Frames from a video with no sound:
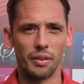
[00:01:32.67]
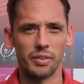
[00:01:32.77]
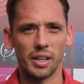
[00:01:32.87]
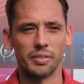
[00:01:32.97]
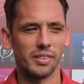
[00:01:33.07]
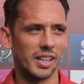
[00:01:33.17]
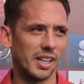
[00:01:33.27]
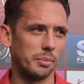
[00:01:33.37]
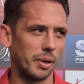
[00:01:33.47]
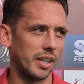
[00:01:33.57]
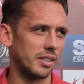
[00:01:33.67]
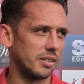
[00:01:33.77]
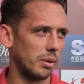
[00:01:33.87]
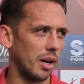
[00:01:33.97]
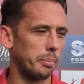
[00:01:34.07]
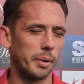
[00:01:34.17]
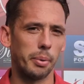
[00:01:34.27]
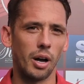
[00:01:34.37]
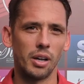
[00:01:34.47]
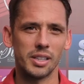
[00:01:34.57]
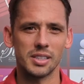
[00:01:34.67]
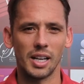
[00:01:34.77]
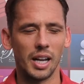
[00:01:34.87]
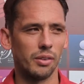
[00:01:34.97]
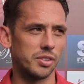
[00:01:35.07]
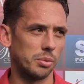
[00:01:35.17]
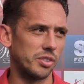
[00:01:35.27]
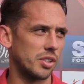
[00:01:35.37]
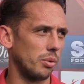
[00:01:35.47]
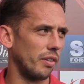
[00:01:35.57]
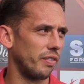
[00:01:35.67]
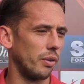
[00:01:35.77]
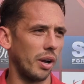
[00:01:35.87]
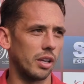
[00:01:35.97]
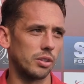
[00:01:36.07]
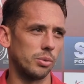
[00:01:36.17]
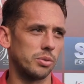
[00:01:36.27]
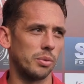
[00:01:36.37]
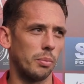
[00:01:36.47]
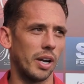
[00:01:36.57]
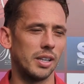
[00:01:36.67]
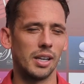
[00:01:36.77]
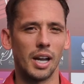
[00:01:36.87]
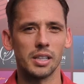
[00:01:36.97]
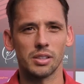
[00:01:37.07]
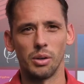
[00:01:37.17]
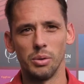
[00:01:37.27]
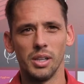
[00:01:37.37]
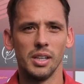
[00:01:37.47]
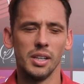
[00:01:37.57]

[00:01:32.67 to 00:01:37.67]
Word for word: I think I think the heat played quite a big part in it today. Obviously, we still got a few out, Dalton mm. Wayne, and that. So